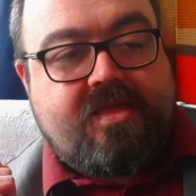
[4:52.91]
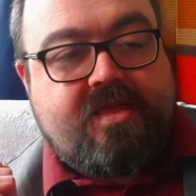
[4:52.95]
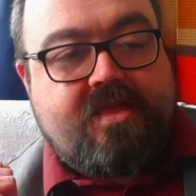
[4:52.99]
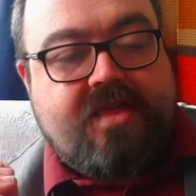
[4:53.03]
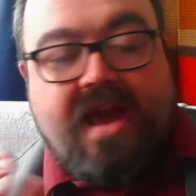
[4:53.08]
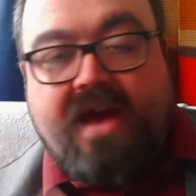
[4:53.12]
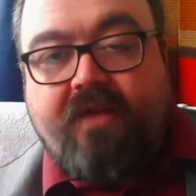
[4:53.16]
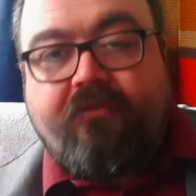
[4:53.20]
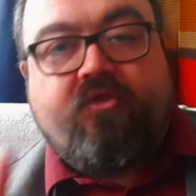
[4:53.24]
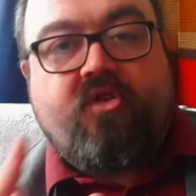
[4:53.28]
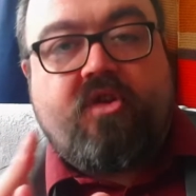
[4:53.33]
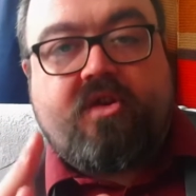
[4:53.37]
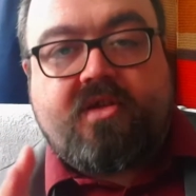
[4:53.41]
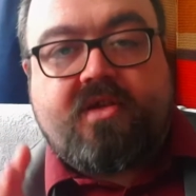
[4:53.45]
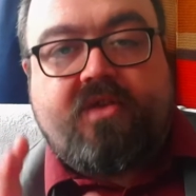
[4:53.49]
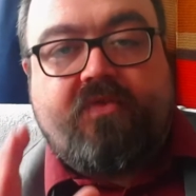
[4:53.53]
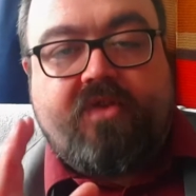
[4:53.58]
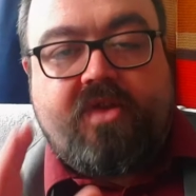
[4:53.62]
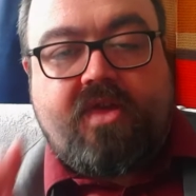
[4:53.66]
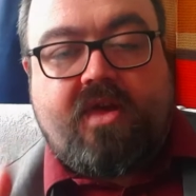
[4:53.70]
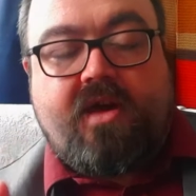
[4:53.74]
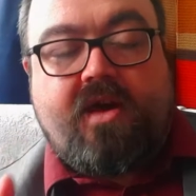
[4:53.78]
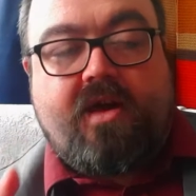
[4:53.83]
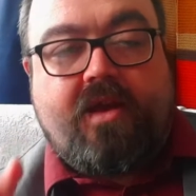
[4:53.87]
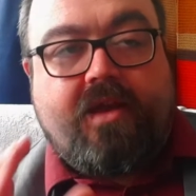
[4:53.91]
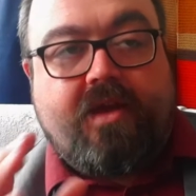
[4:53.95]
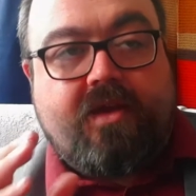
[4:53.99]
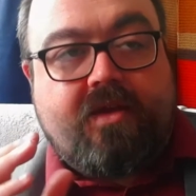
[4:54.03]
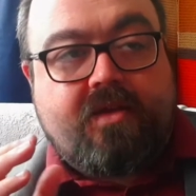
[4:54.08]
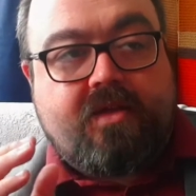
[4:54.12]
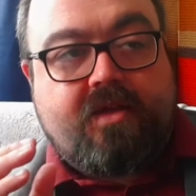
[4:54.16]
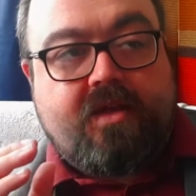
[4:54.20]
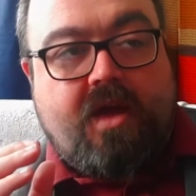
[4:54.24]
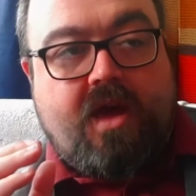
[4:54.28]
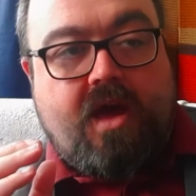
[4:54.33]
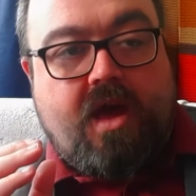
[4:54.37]
Davros and the
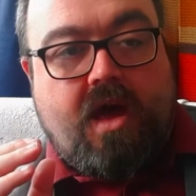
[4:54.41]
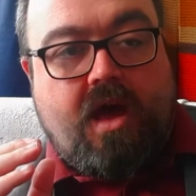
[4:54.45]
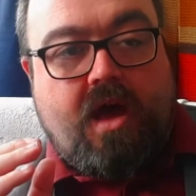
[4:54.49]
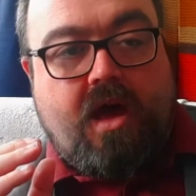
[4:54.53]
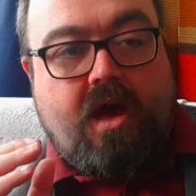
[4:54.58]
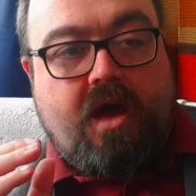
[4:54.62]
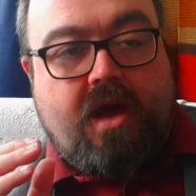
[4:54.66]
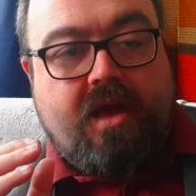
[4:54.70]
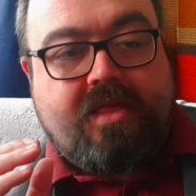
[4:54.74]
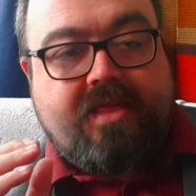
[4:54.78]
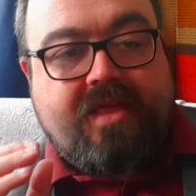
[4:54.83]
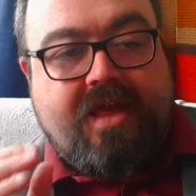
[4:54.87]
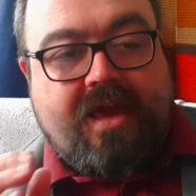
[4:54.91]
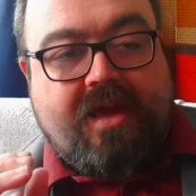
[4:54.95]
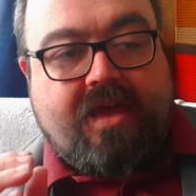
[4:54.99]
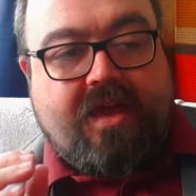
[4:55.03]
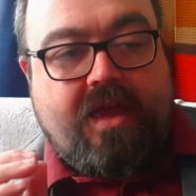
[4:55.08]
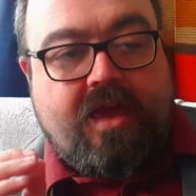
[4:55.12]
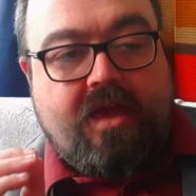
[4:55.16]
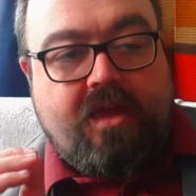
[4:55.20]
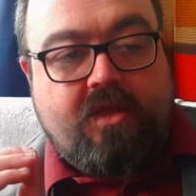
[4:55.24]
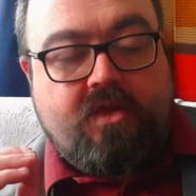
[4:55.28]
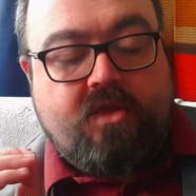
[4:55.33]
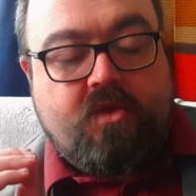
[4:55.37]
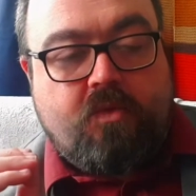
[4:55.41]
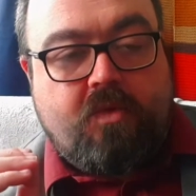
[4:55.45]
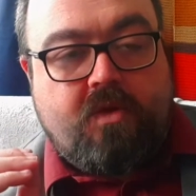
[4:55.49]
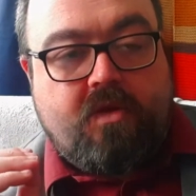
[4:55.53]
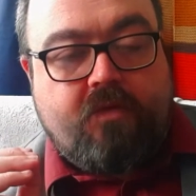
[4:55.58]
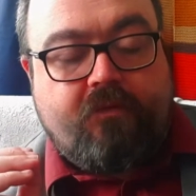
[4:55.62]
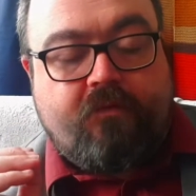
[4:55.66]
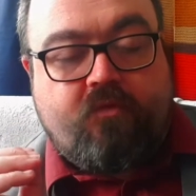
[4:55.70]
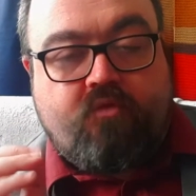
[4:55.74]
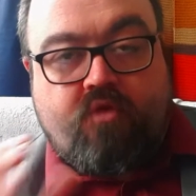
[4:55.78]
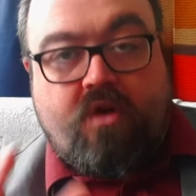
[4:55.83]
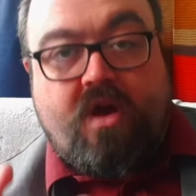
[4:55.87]
Daleks are attacking the
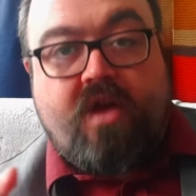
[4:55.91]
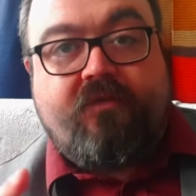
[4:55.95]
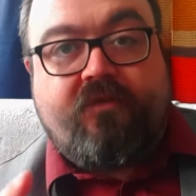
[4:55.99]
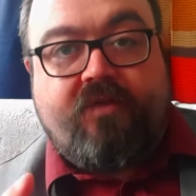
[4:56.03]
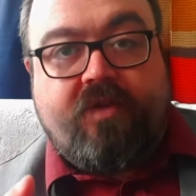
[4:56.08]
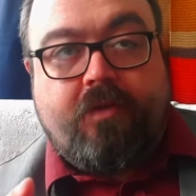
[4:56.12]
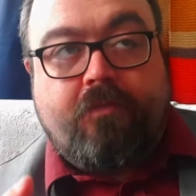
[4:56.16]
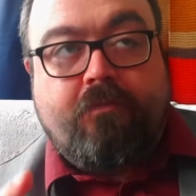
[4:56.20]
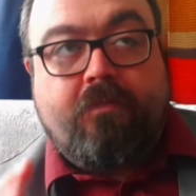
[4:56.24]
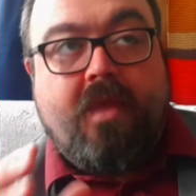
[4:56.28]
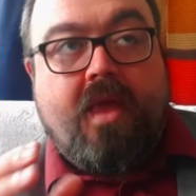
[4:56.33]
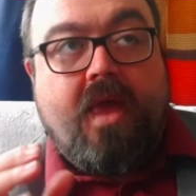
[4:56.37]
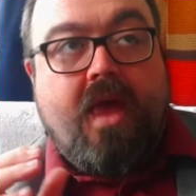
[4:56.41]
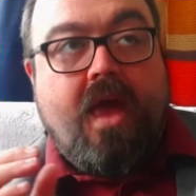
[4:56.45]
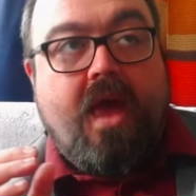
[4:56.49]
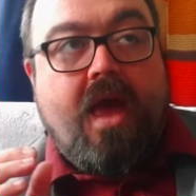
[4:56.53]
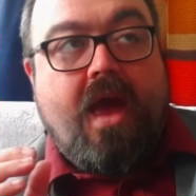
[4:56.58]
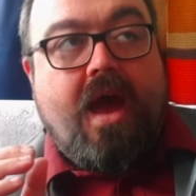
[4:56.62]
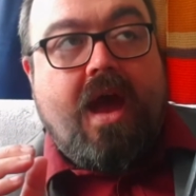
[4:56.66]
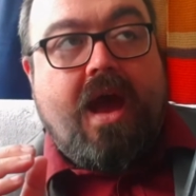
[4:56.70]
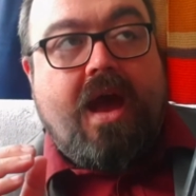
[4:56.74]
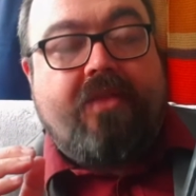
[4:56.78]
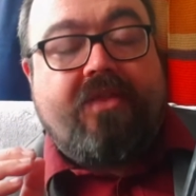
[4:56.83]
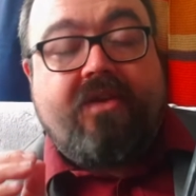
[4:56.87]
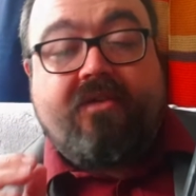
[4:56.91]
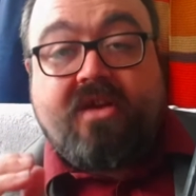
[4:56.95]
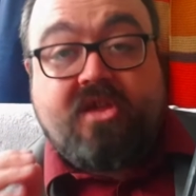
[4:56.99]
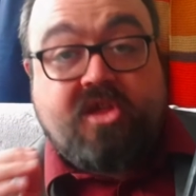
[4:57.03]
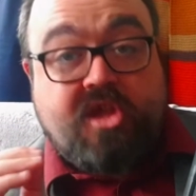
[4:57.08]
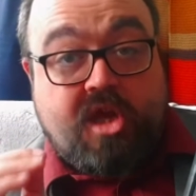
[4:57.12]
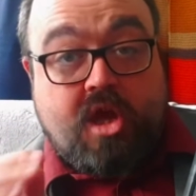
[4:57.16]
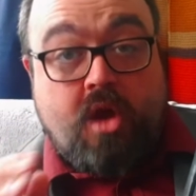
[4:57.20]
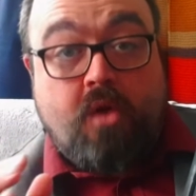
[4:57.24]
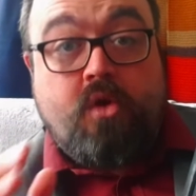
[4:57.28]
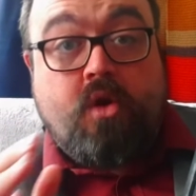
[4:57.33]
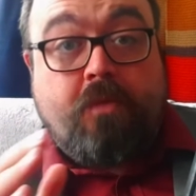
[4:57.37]
world of Gryphon, and they're
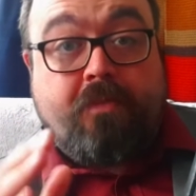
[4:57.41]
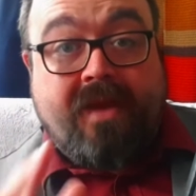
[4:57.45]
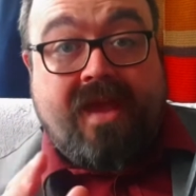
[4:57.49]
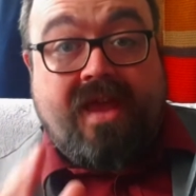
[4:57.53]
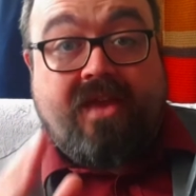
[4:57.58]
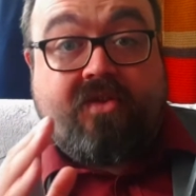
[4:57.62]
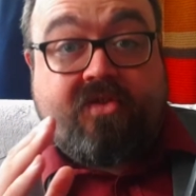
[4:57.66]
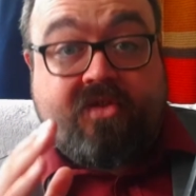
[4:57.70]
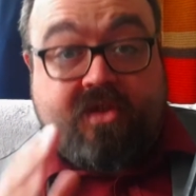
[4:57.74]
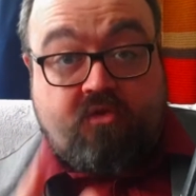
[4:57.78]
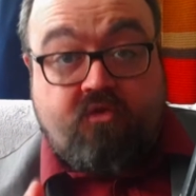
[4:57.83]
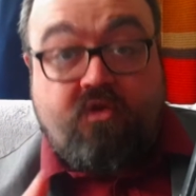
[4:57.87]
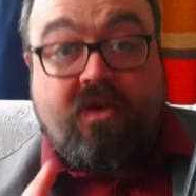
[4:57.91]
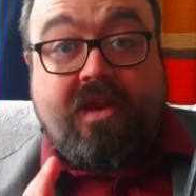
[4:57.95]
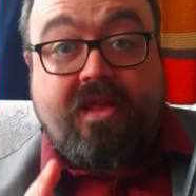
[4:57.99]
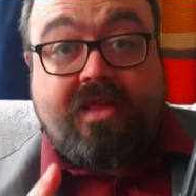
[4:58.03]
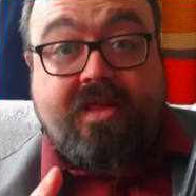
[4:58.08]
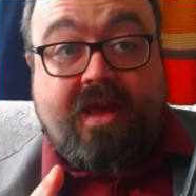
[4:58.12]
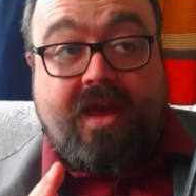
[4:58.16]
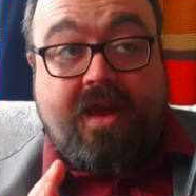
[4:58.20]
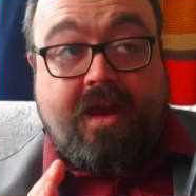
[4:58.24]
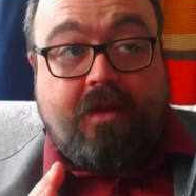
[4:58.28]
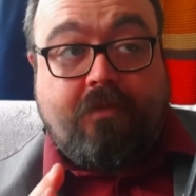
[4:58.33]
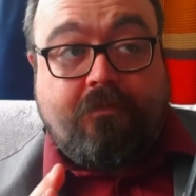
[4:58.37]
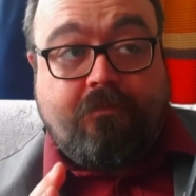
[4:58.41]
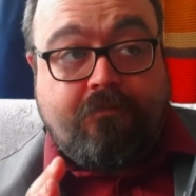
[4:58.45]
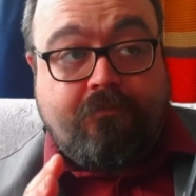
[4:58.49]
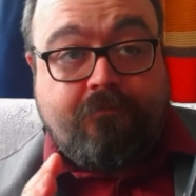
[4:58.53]
actually going up against the Krillitane.